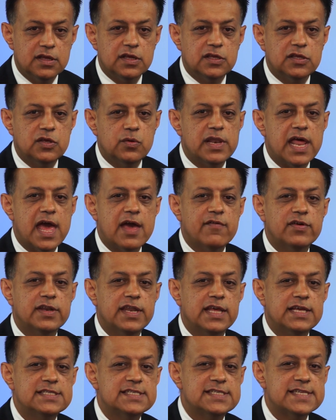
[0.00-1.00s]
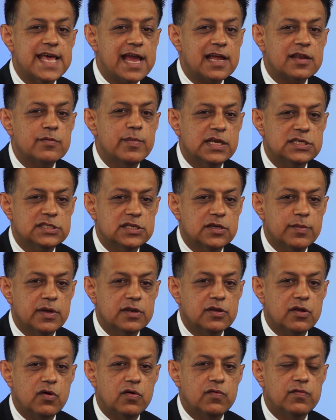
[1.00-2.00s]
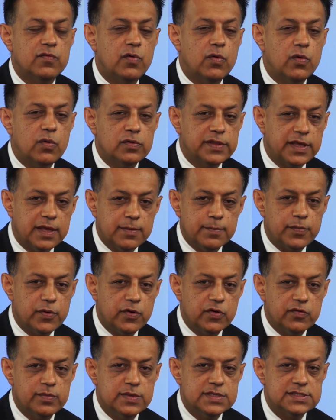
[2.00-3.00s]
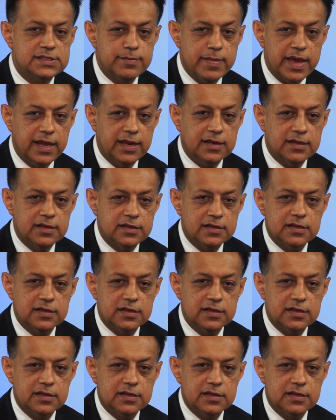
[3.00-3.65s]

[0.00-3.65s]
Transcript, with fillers: you will have an exact measurement of all the improvements made.